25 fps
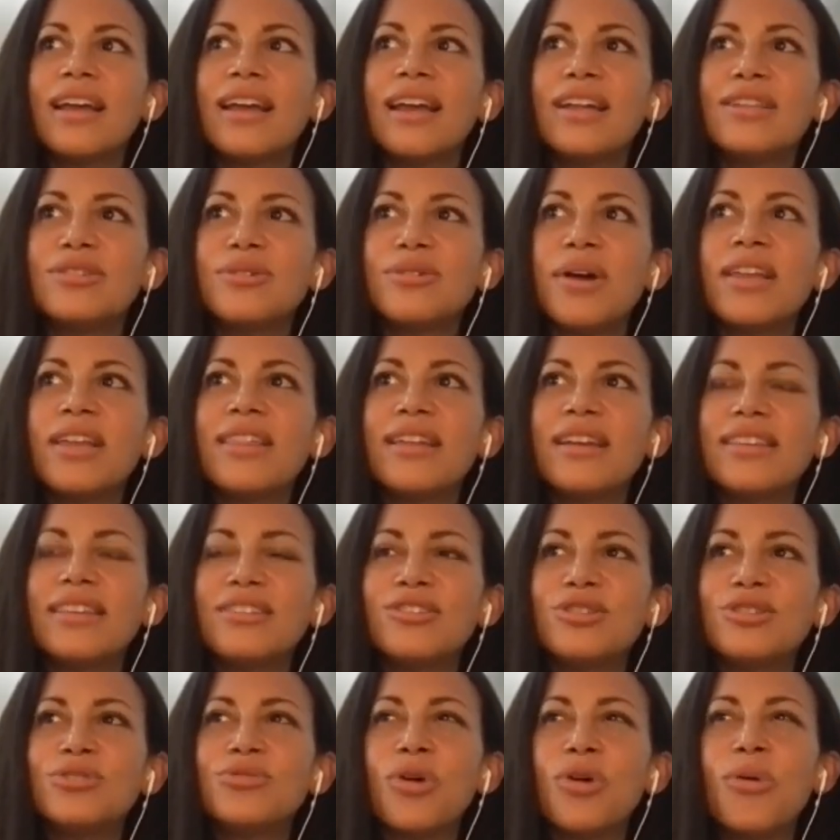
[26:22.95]
And so I think
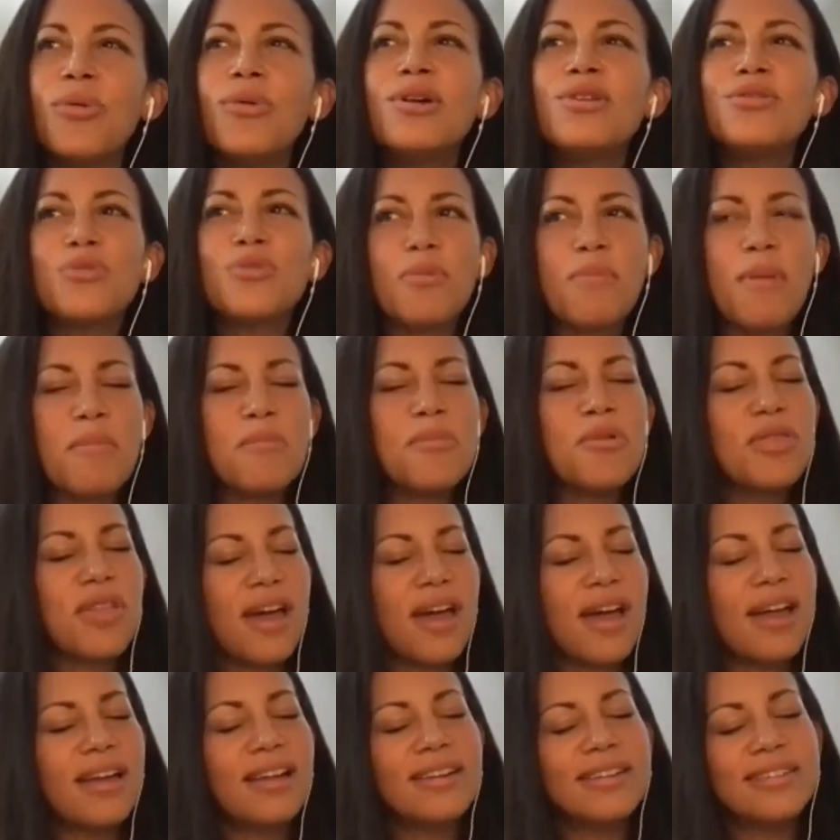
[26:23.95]
just always remember
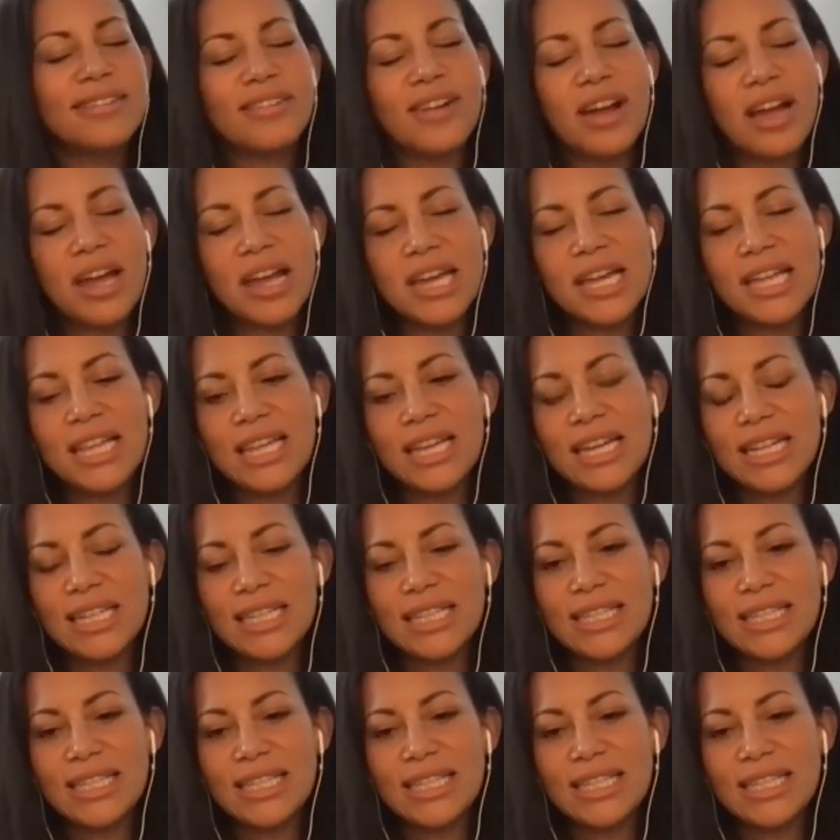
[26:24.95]
that, right? That